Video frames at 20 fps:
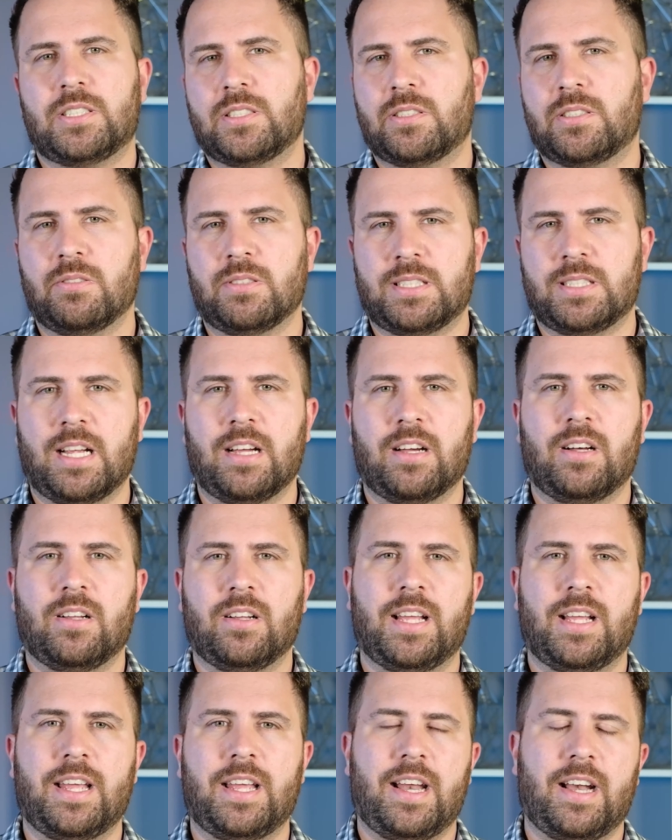as hotel
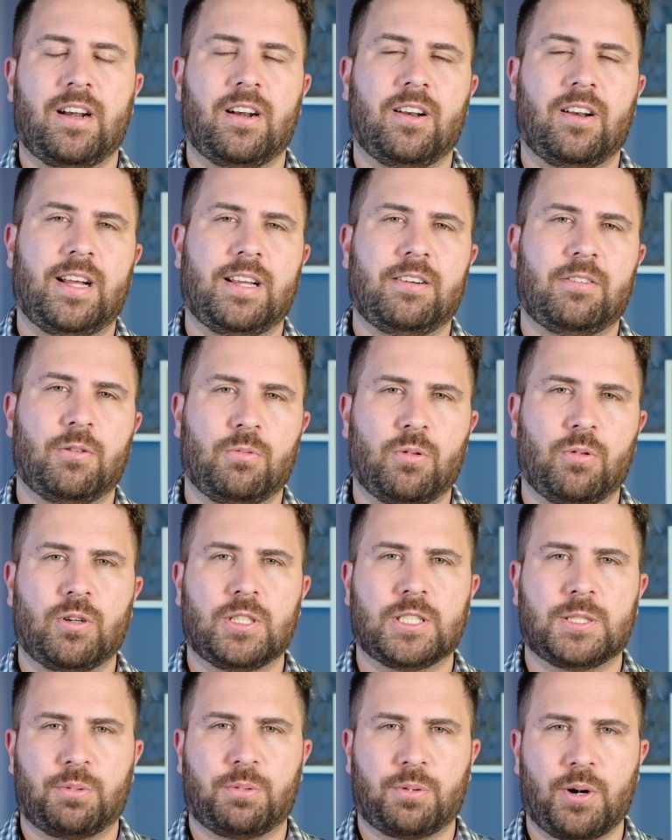and airline
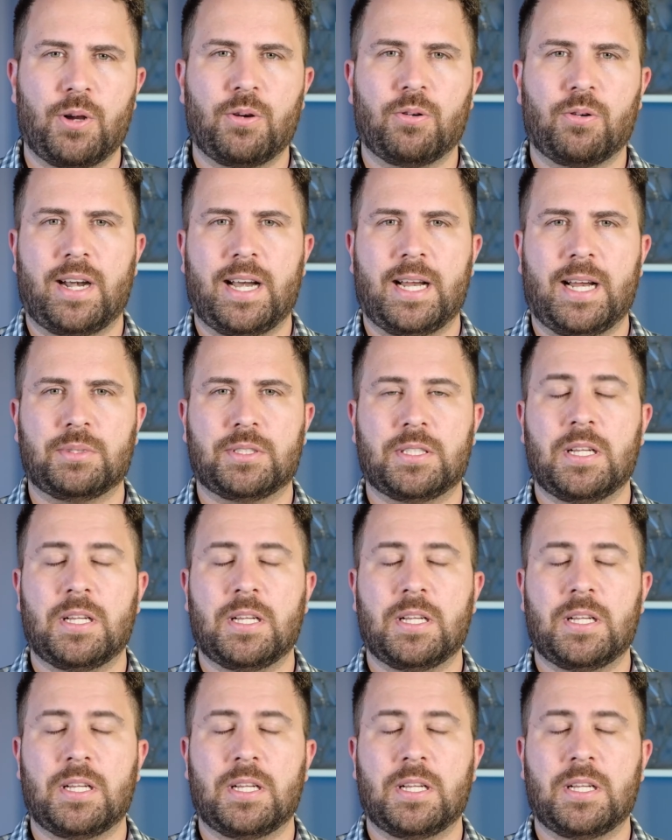rewards programs.